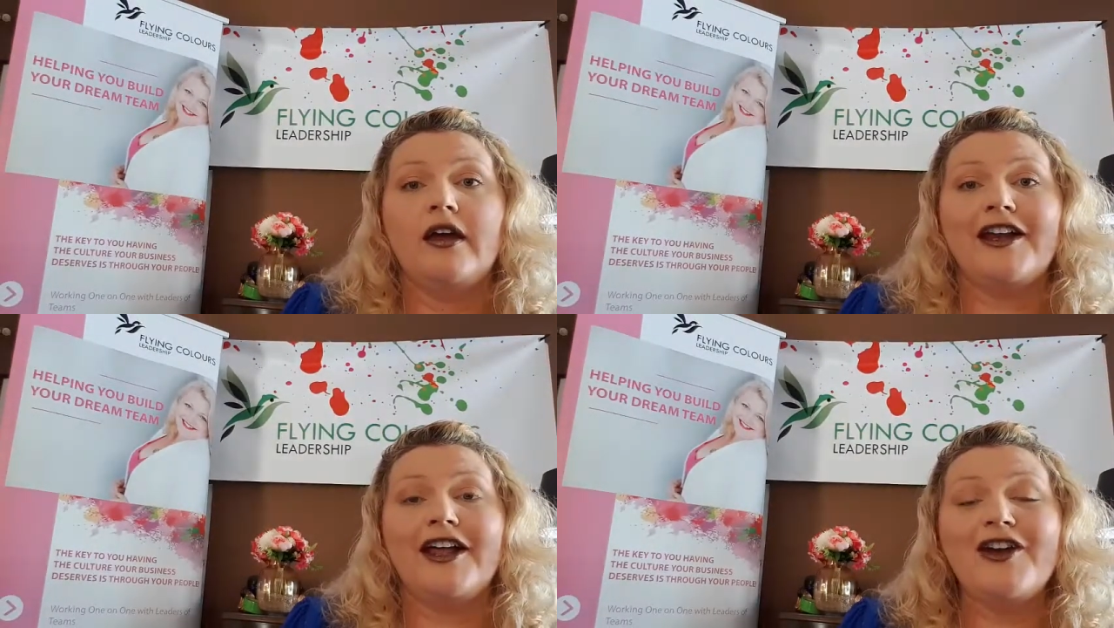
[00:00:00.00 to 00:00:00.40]

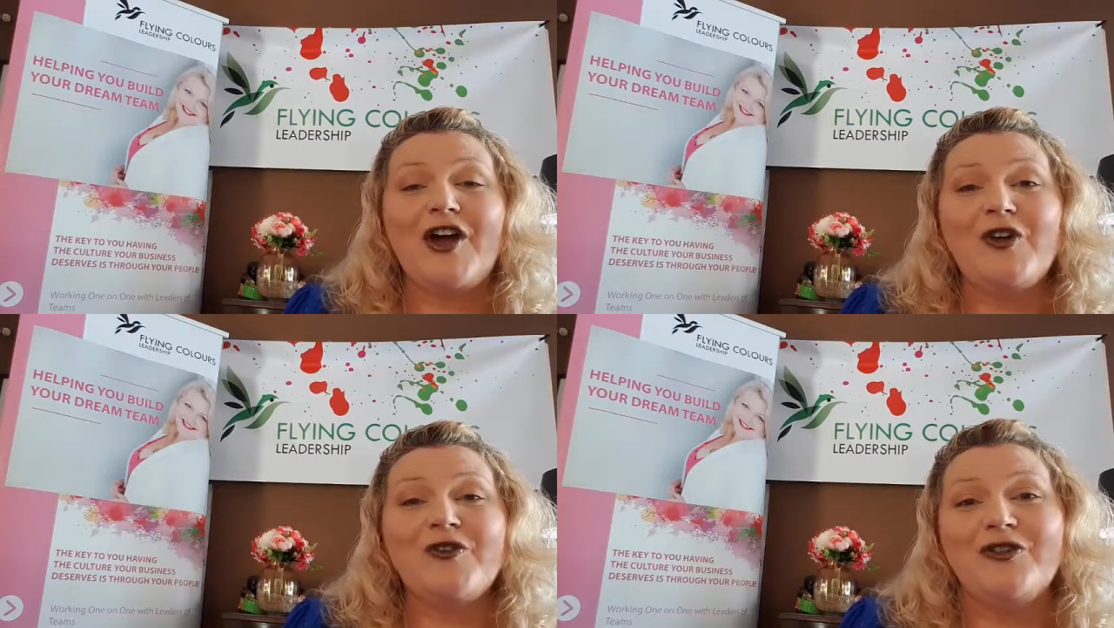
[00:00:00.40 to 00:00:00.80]
Another
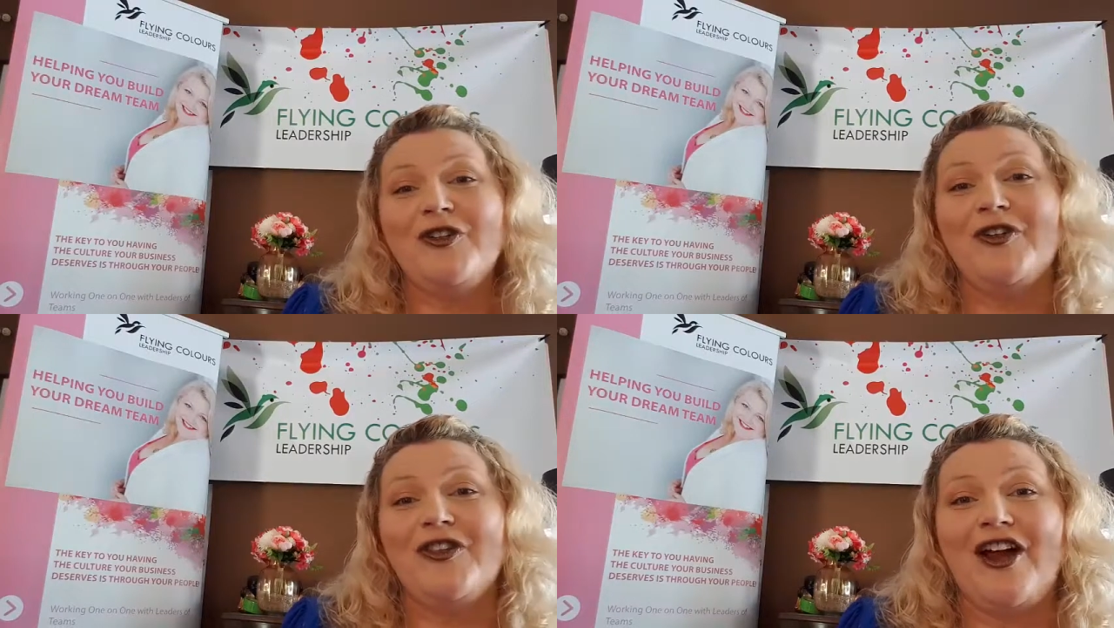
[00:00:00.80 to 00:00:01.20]
golden
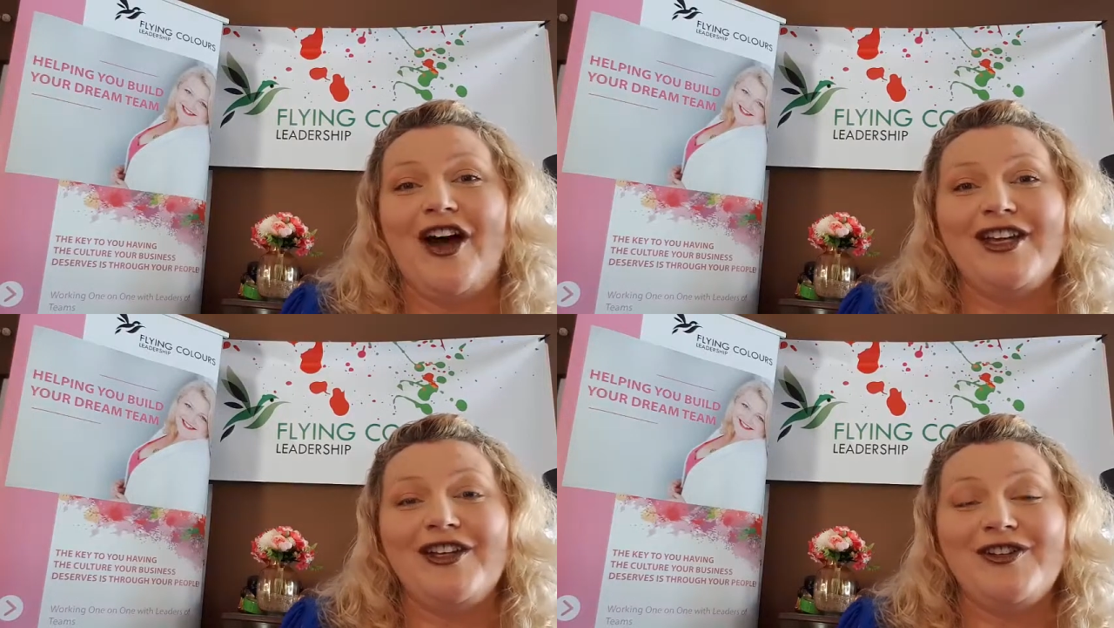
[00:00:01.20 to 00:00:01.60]
rule that
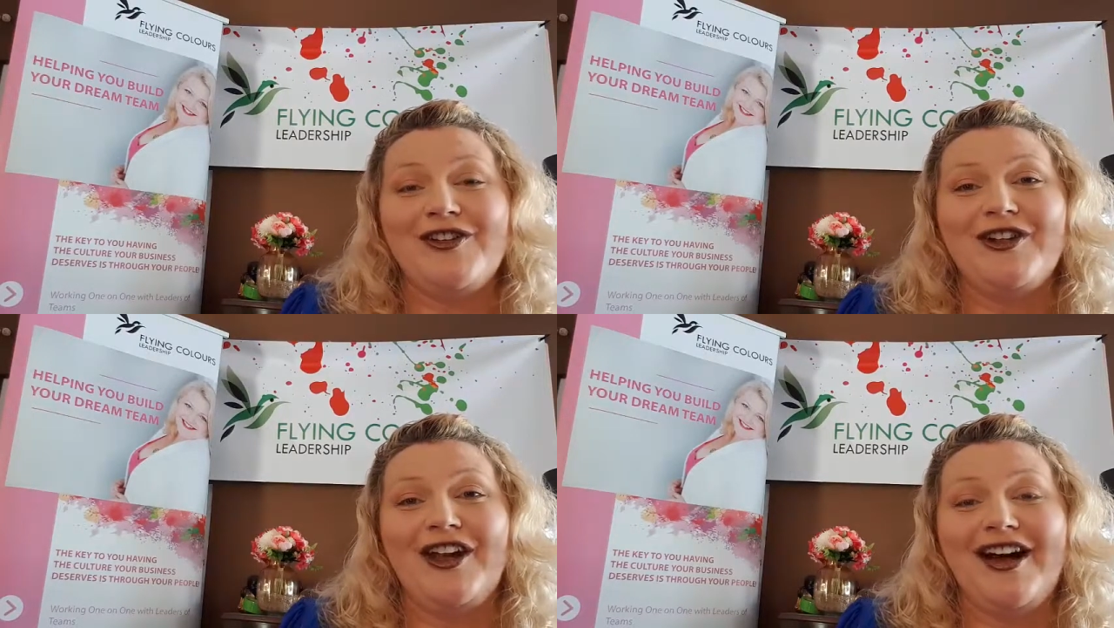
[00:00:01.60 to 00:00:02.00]
I
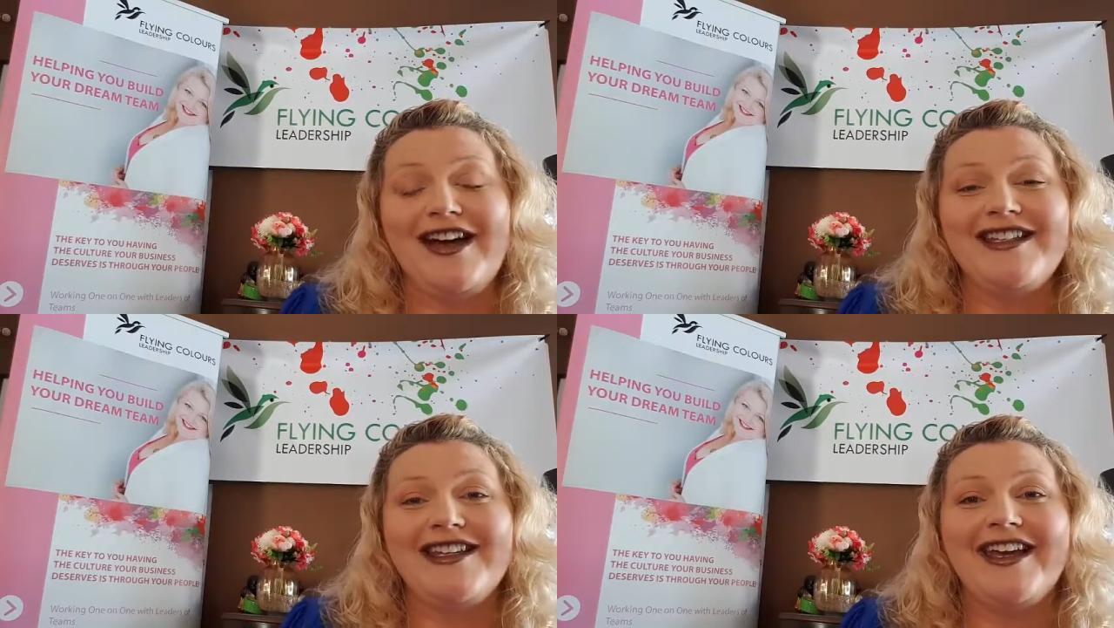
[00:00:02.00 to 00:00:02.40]

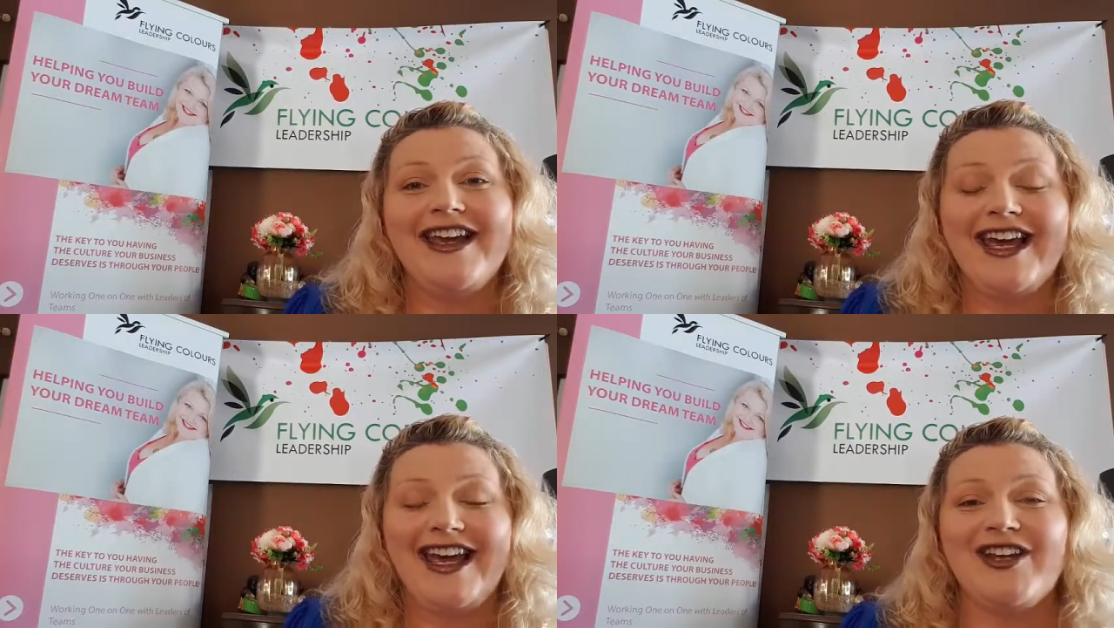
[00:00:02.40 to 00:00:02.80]
utilize
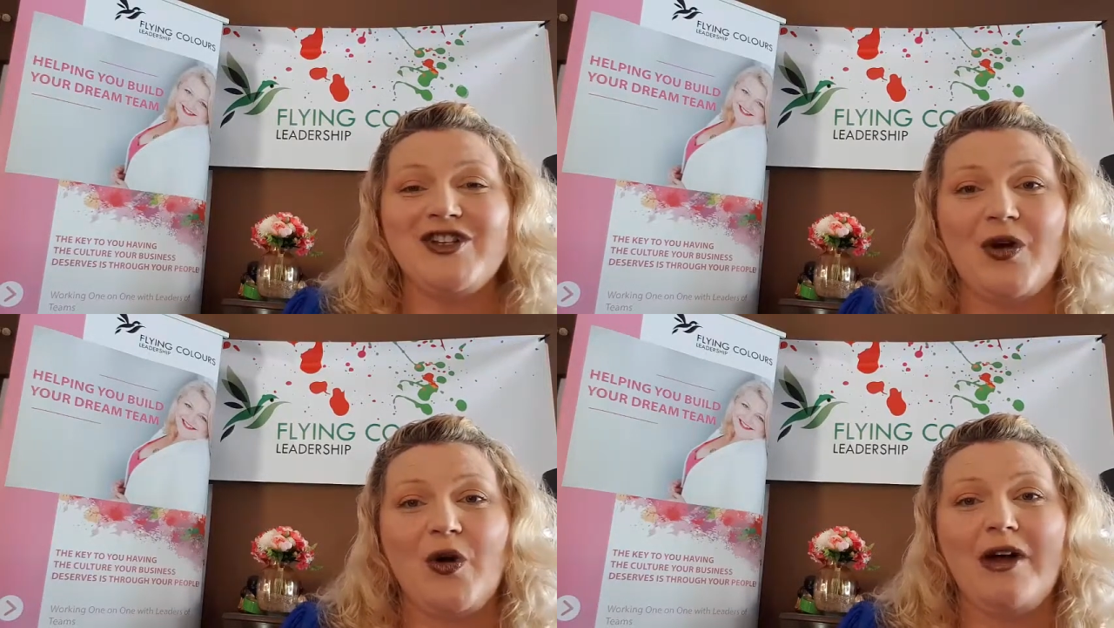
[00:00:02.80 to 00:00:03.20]
and I
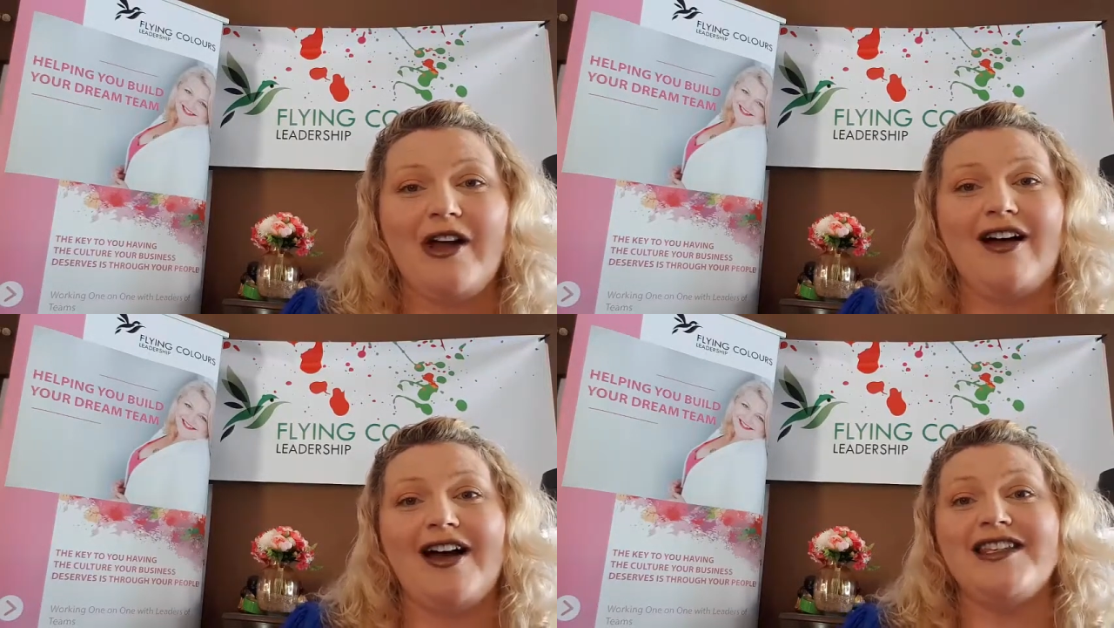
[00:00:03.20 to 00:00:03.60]
show all my
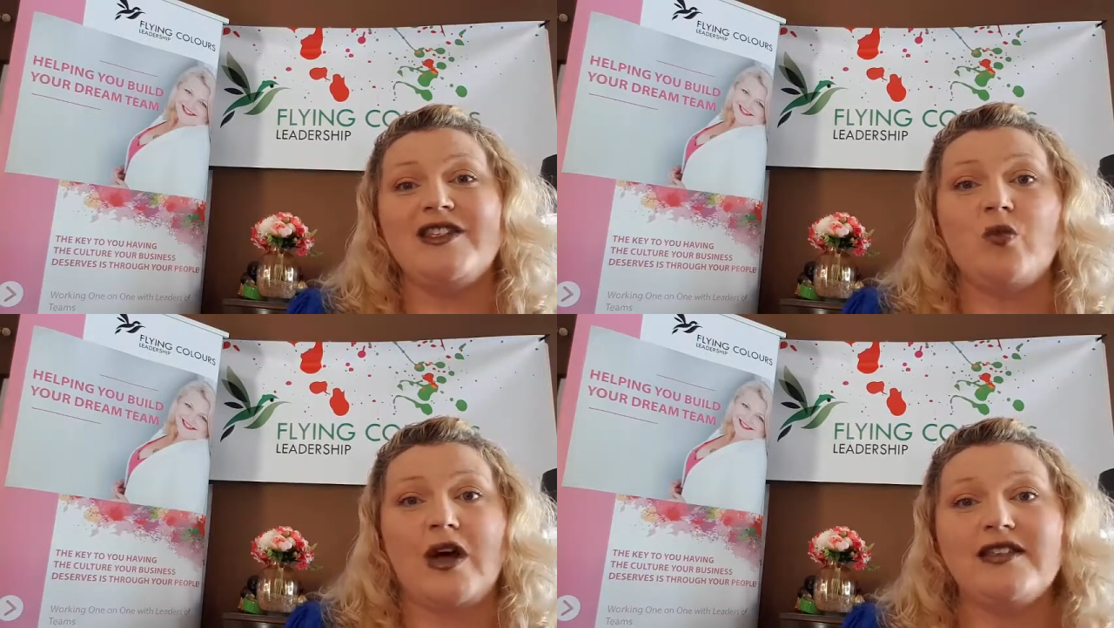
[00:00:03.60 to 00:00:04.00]
clients is
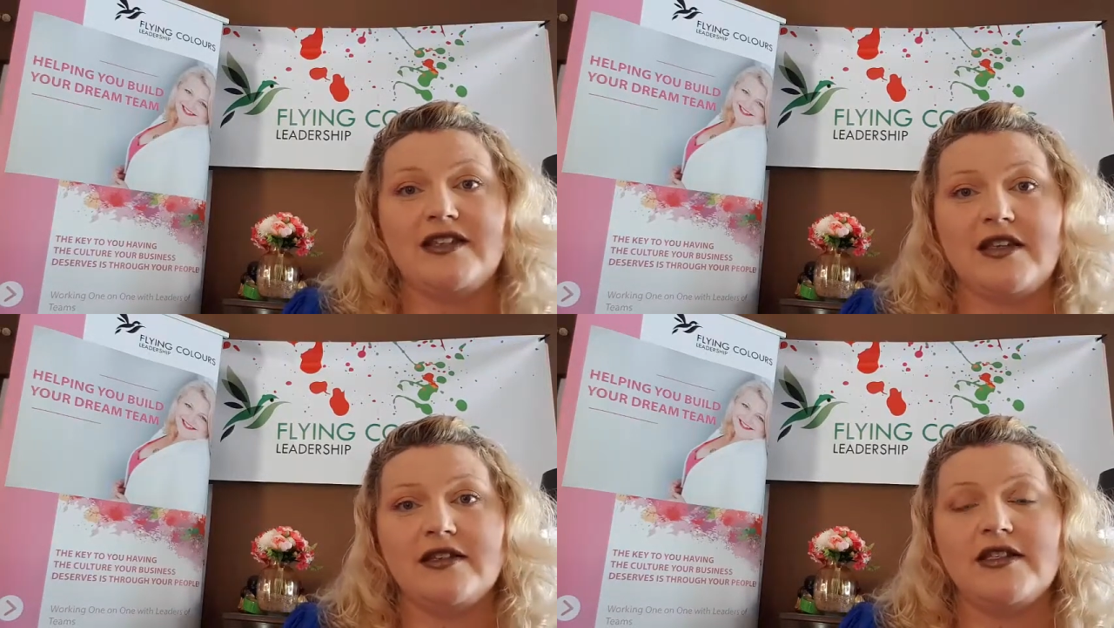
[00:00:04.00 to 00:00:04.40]
one
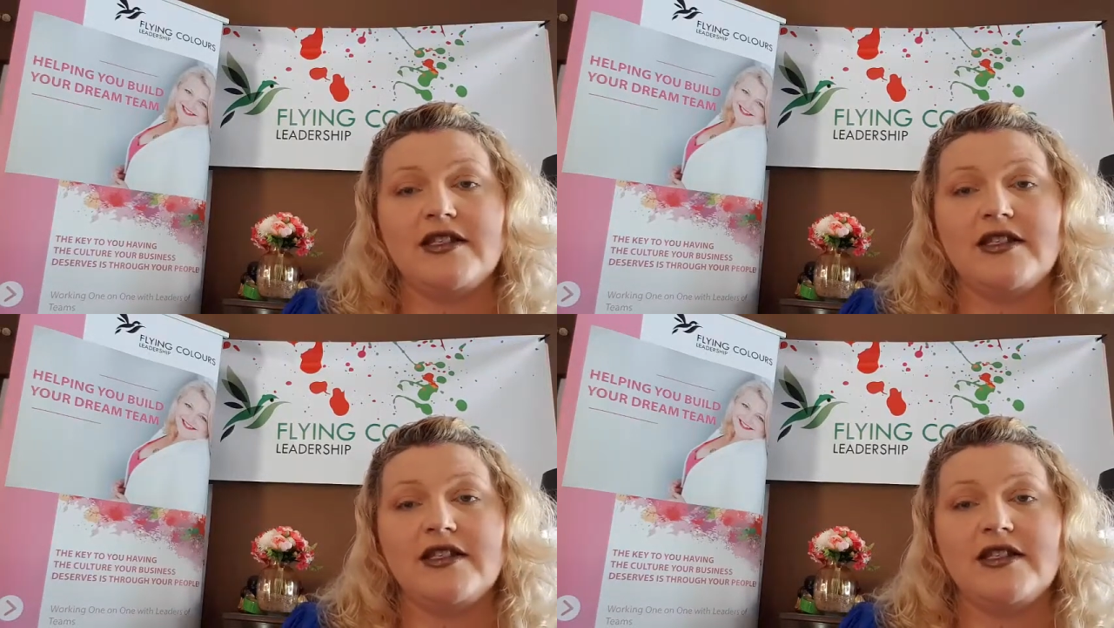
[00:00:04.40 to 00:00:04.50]
sentence.